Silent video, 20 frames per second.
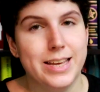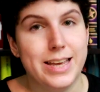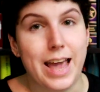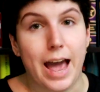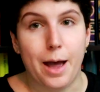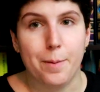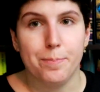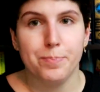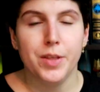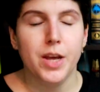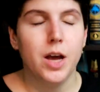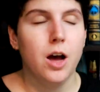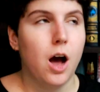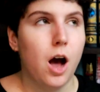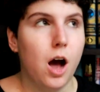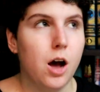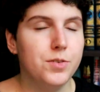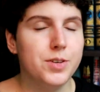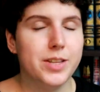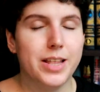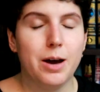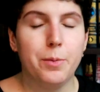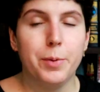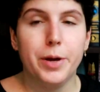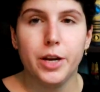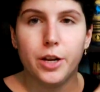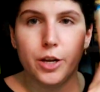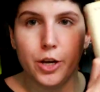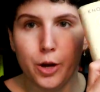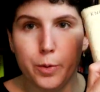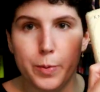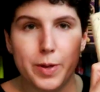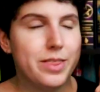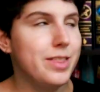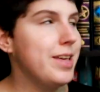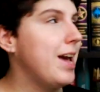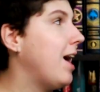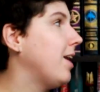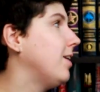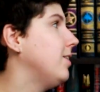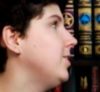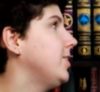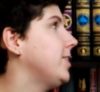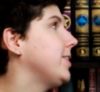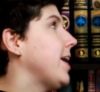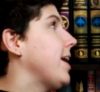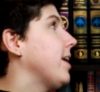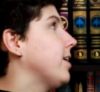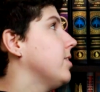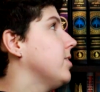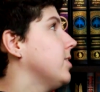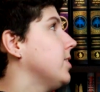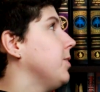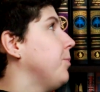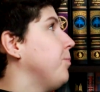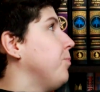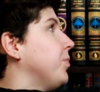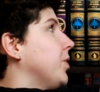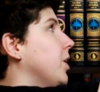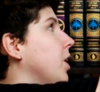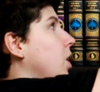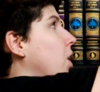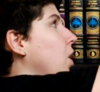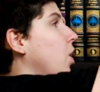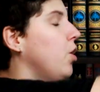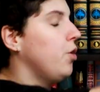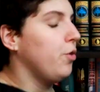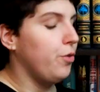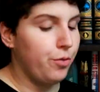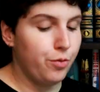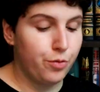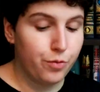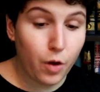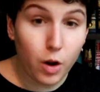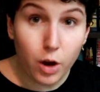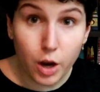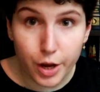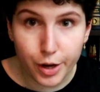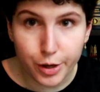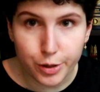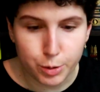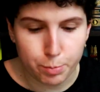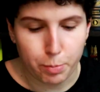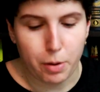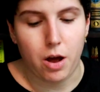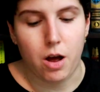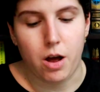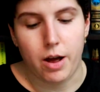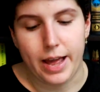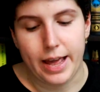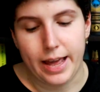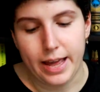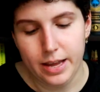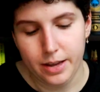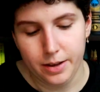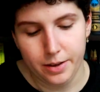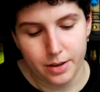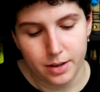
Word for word: Yeah, after that we're going to go with the Atlas Six, followed by